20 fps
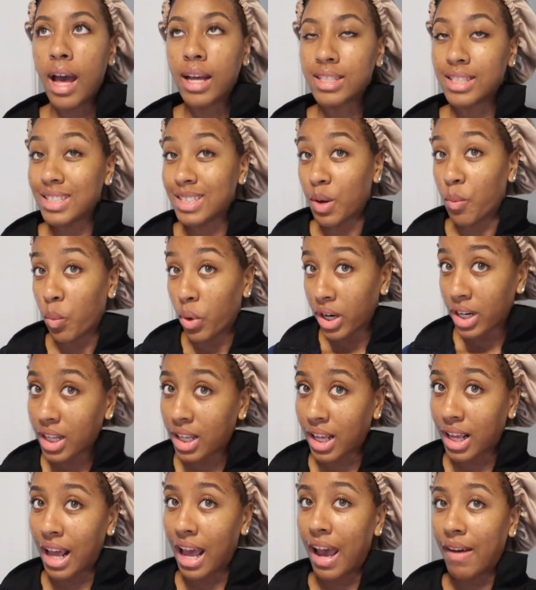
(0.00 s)
since I'm
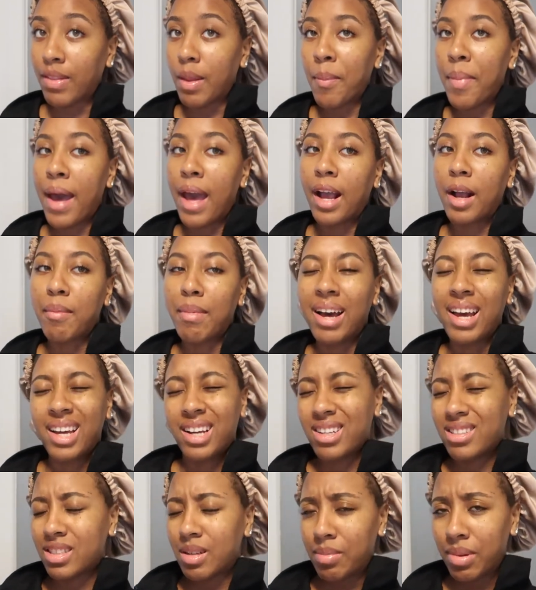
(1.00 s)
working, I have to pack my
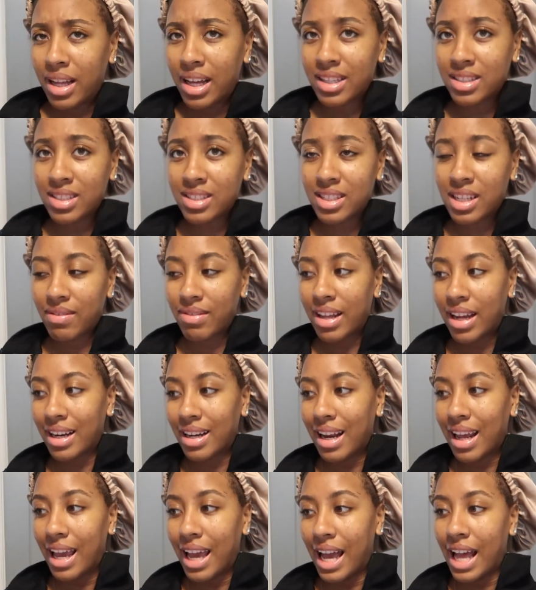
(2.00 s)
hair supplies and stuff
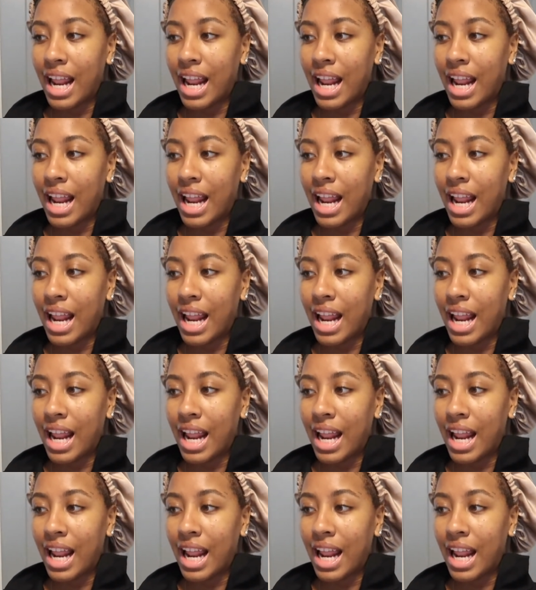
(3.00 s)
like that.